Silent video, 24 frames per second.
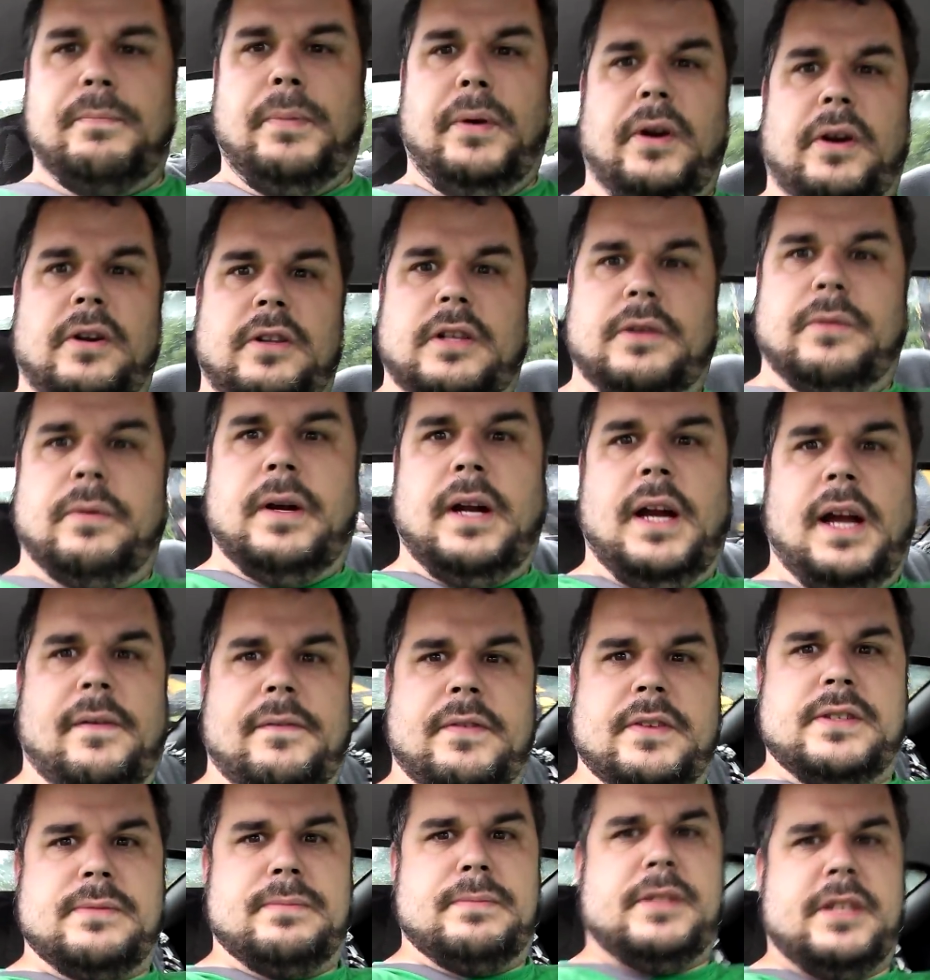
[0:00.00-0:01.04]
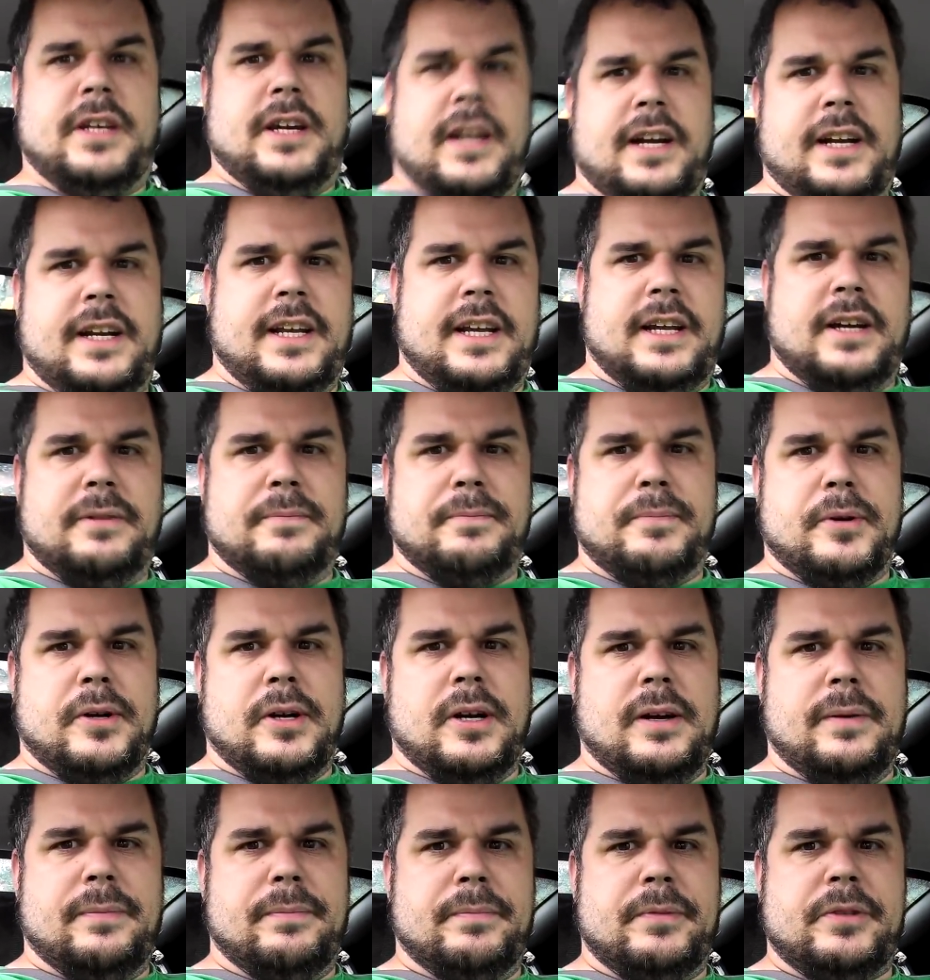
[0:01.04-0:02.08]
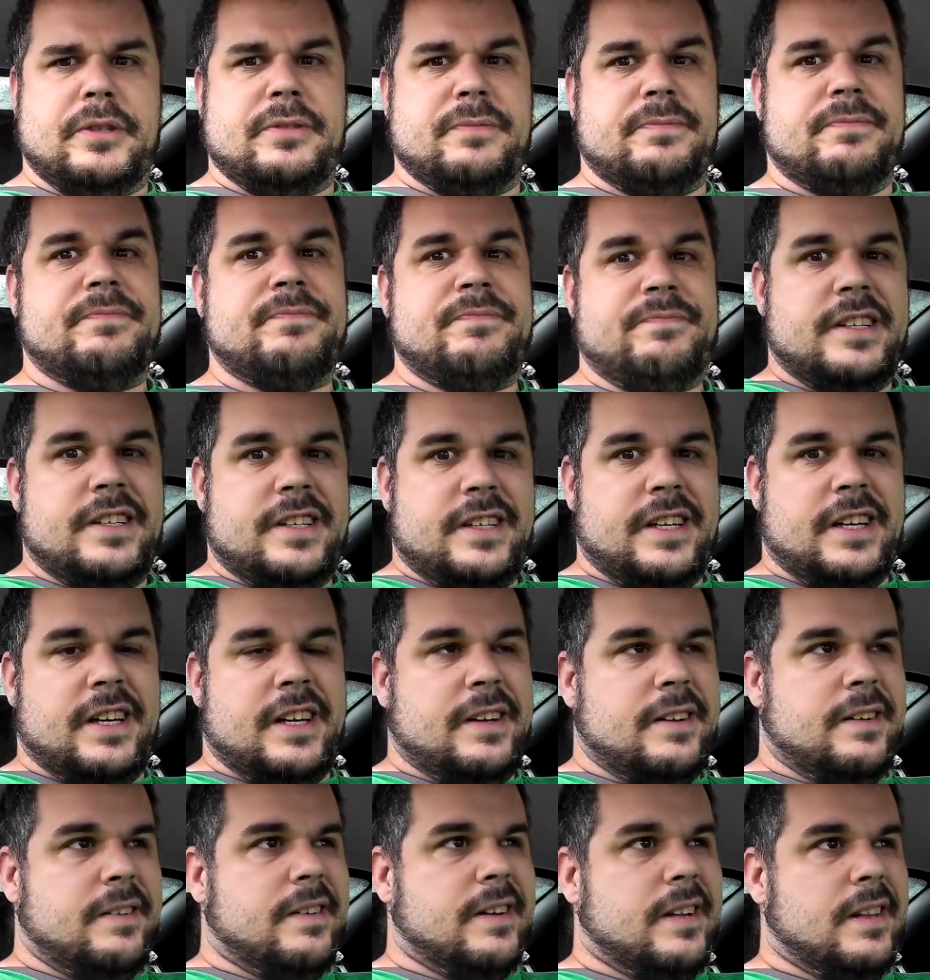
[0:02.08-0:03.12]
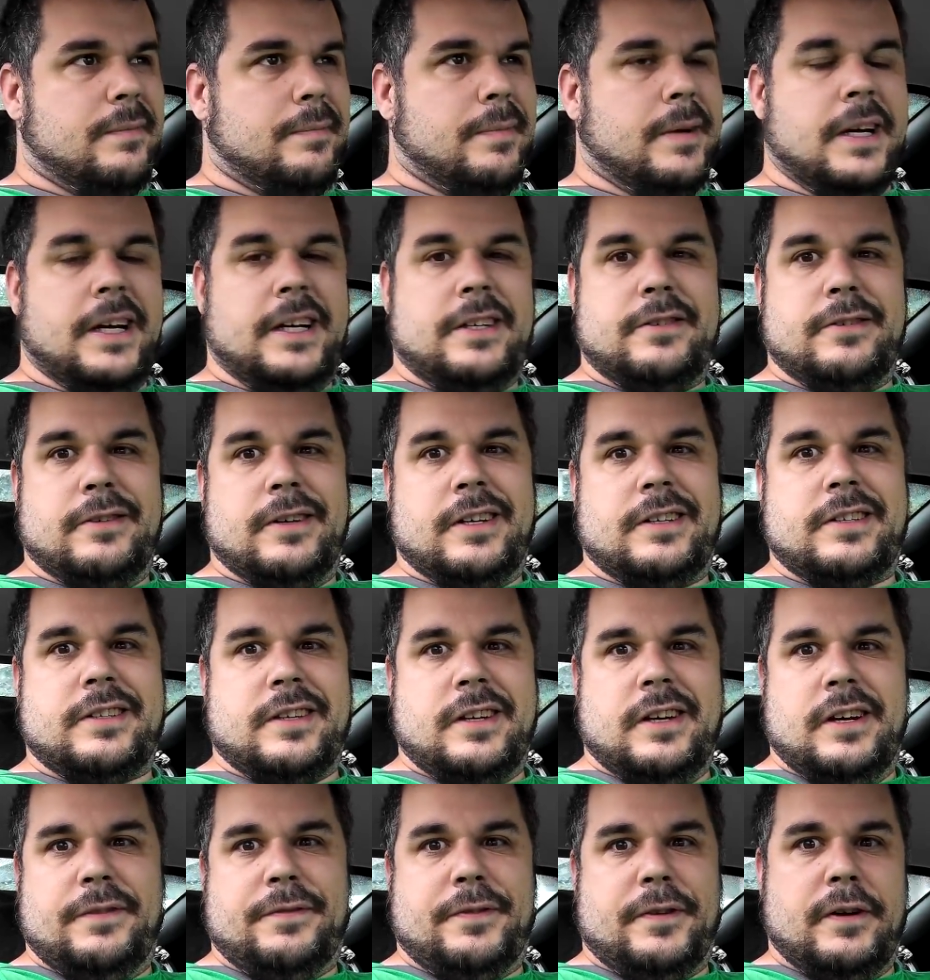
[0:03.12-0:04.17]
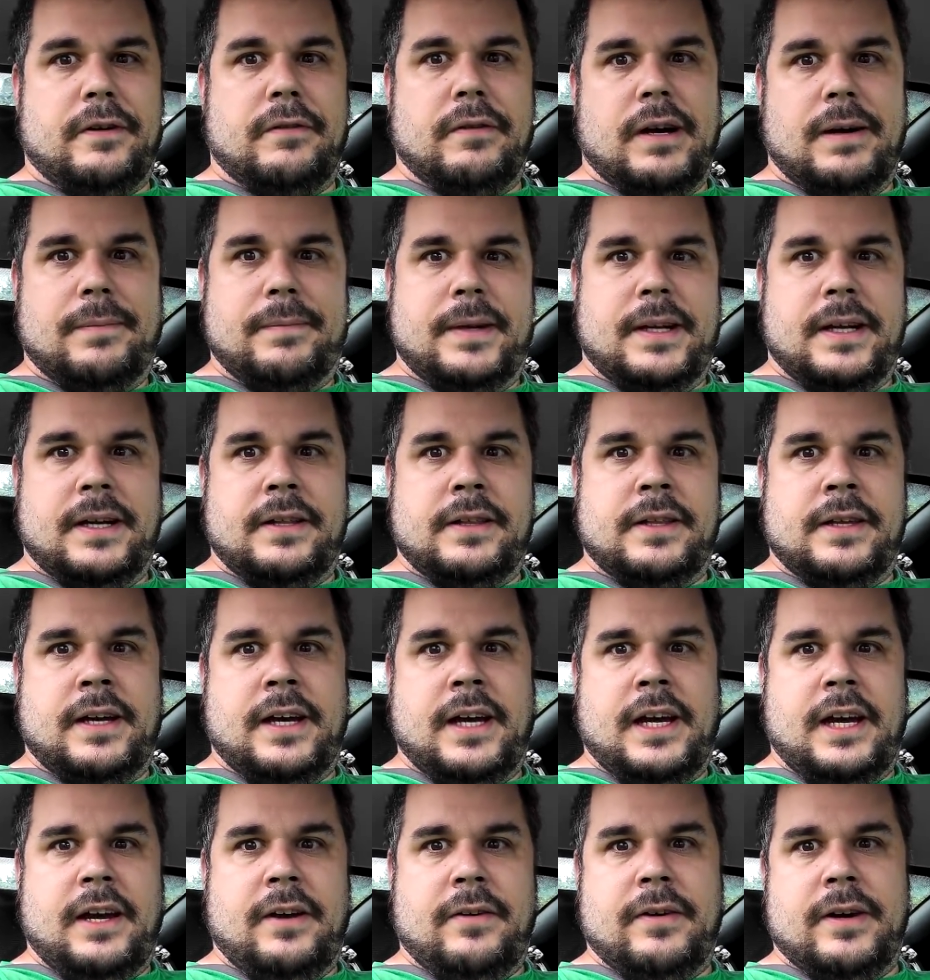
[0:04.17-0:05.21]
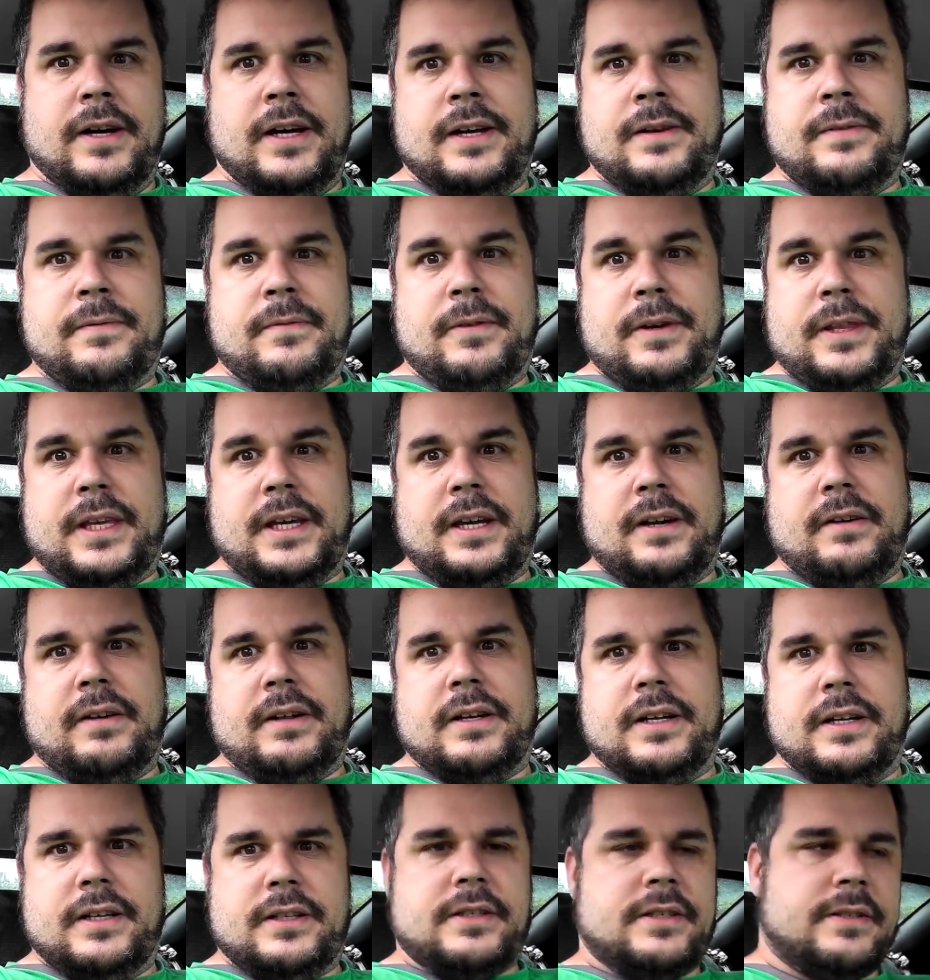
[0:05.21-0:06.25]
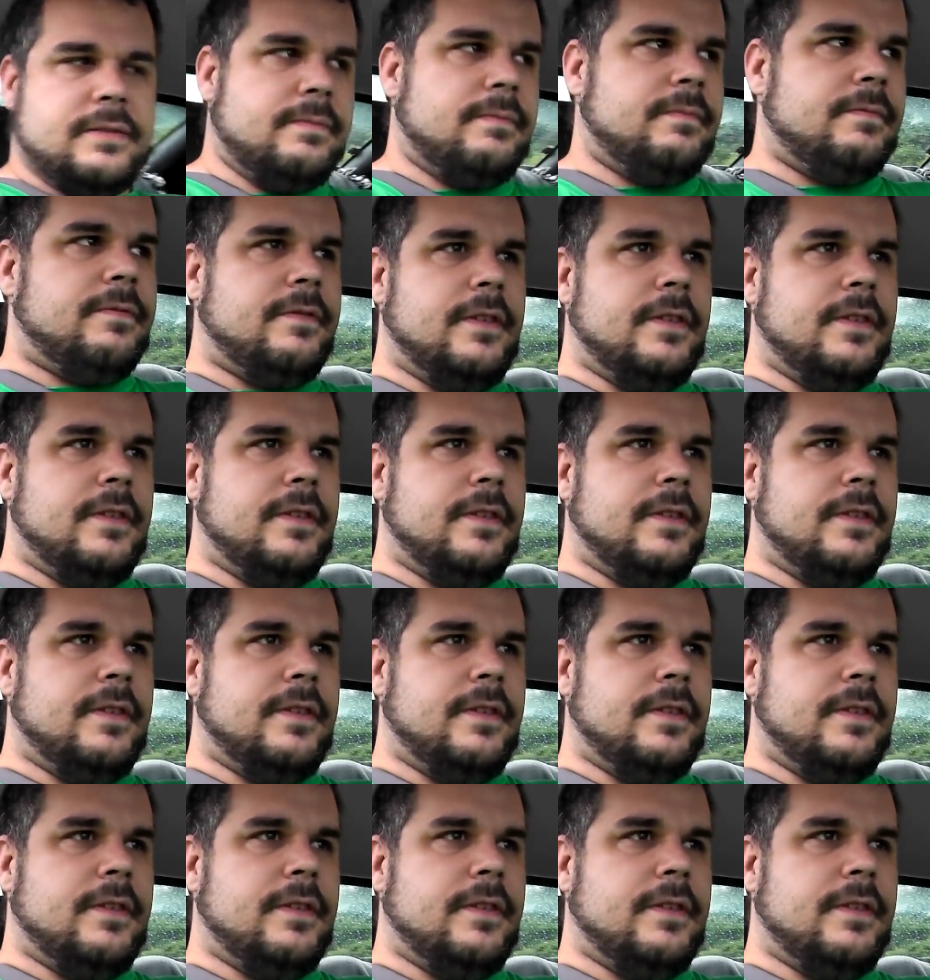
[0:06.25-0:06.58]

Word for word: Apparently we're having some tie down problems. Yeah, one of the bikes wants to go for a rip down the highway without us.